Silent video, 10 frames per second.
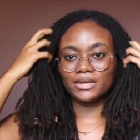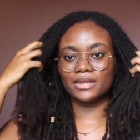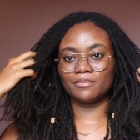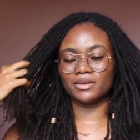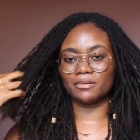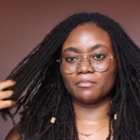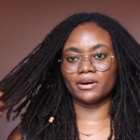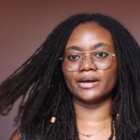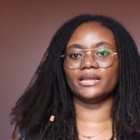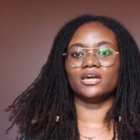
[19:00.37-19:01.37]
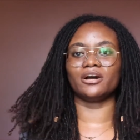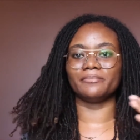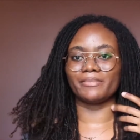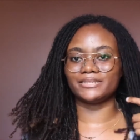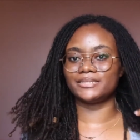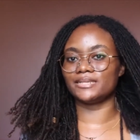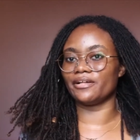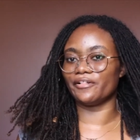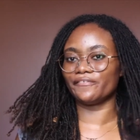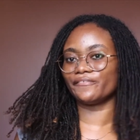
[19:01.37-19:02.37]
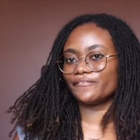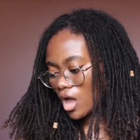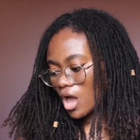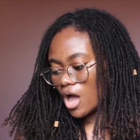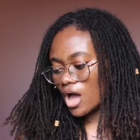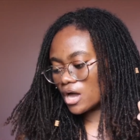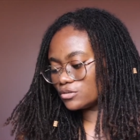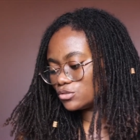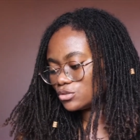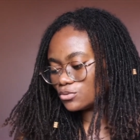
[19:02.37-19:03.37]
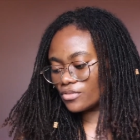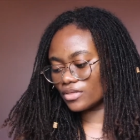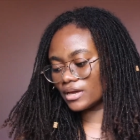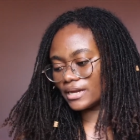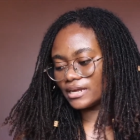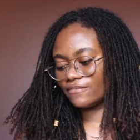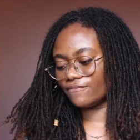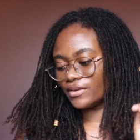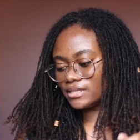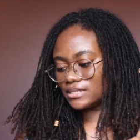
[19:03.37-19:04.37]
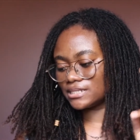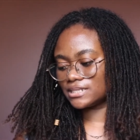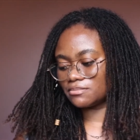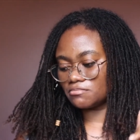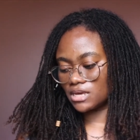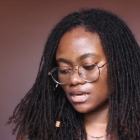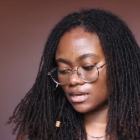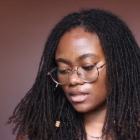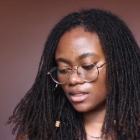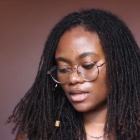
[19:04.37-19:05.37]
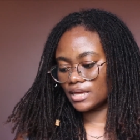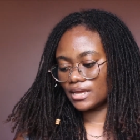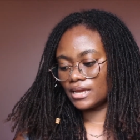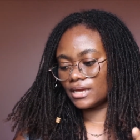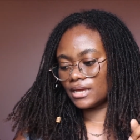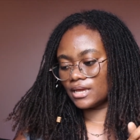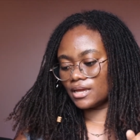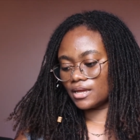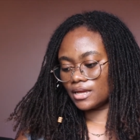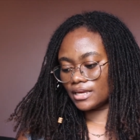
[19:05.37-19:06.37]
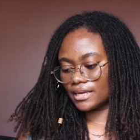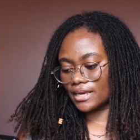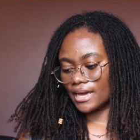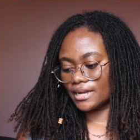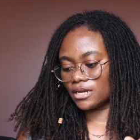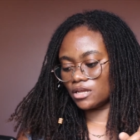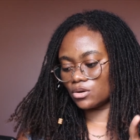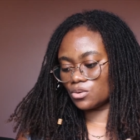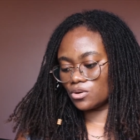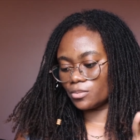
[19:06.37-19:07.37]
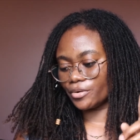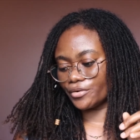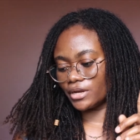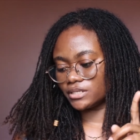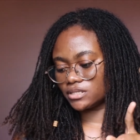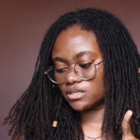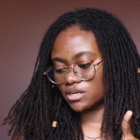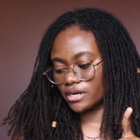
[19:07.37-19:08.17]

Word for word: Damian Marley on myself. How do you think an Adventist male can incorporate How